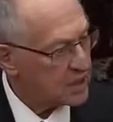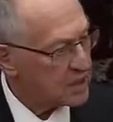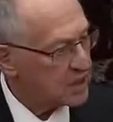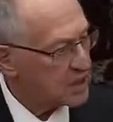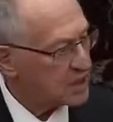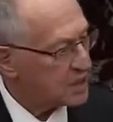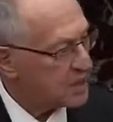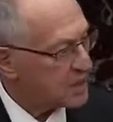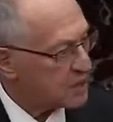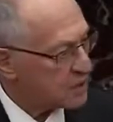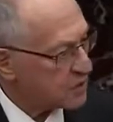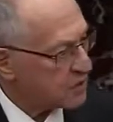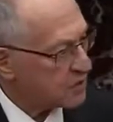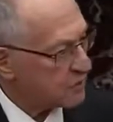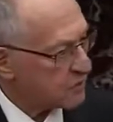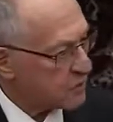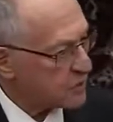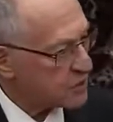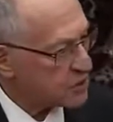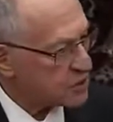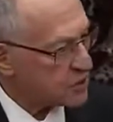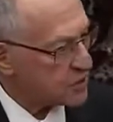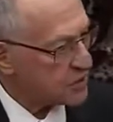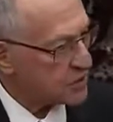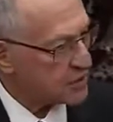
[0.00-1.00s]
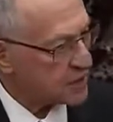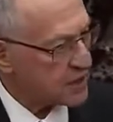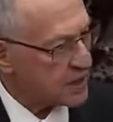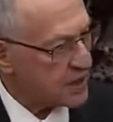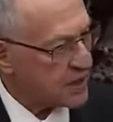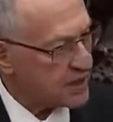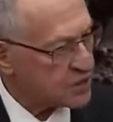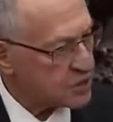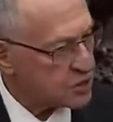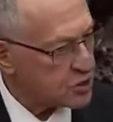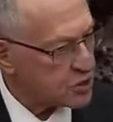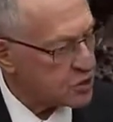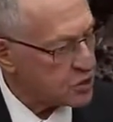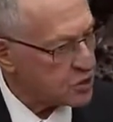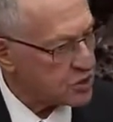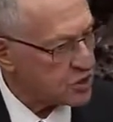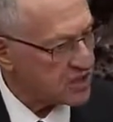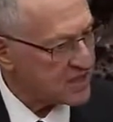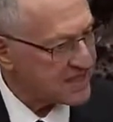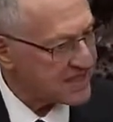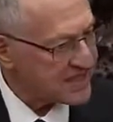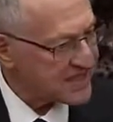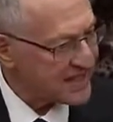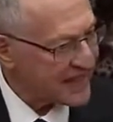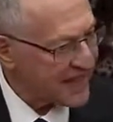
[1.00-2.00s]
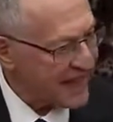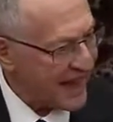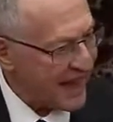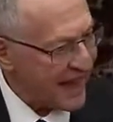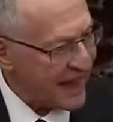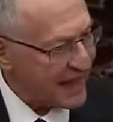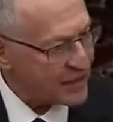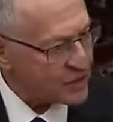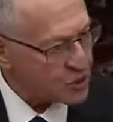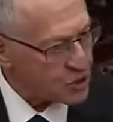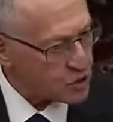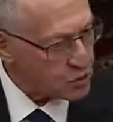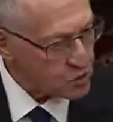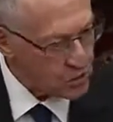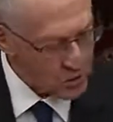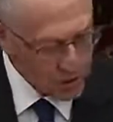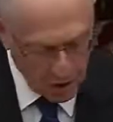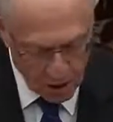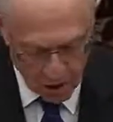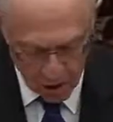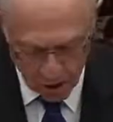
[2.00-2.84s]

neither of which are in the Constitution. It's the actual